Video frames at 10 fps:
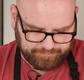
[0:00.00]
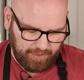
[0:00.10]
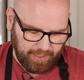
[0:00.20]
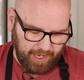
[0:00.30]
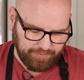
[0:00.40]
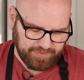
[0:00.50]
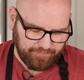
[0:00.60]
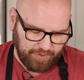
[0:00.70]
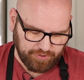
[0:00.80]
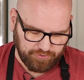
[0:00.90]
I would say
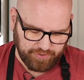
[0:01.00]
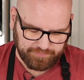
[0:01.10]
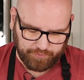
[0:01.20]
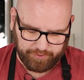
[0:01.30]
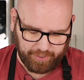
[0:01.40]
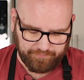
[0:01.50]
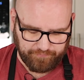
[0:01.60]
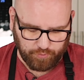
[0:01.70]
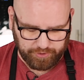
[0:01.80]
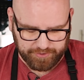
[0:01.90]
if I were to do this for like a
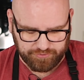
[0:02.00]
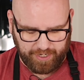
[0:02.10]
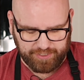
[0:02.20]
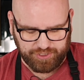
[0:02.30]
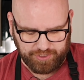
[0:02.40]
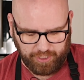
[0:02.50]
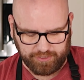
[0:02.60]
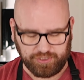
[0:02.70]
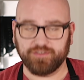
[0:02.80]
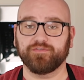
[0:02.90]
full extraction,
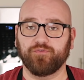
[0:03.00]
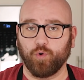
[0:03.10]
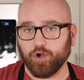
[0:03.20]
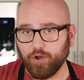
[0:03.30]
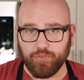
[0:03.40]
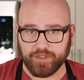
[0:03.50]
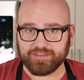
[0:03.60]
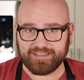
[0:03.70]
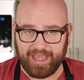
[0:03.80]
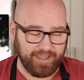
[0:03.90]
not just for
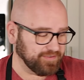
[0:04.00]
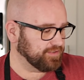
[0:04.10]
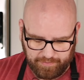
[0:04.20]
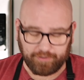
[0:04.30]
this test,